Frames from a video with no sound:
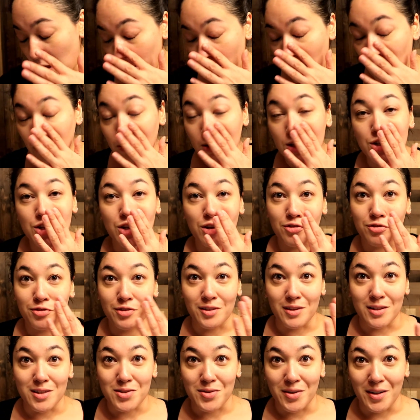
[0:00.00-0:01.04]
I wish you could
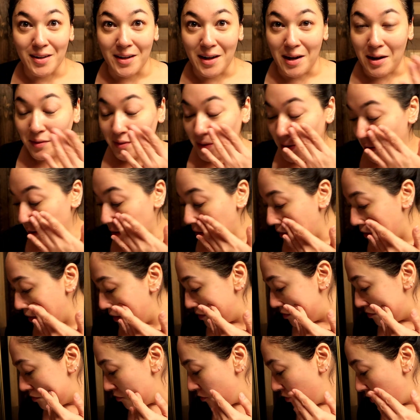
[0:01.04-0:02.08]
feel this right now. Like,
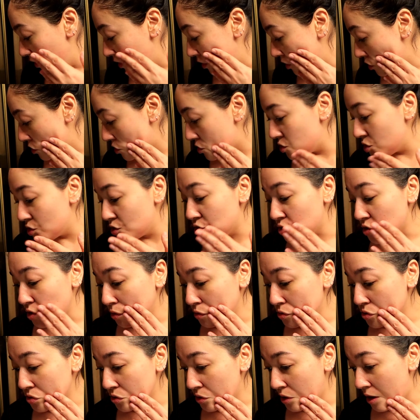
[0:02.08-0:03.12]
it feels
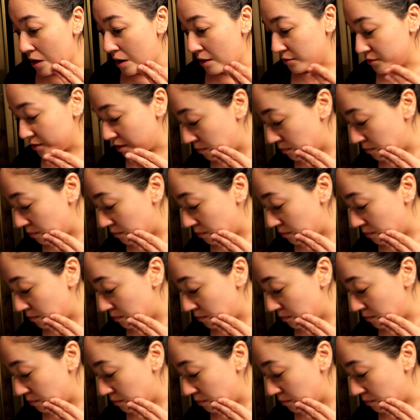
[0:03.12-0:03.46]
so soft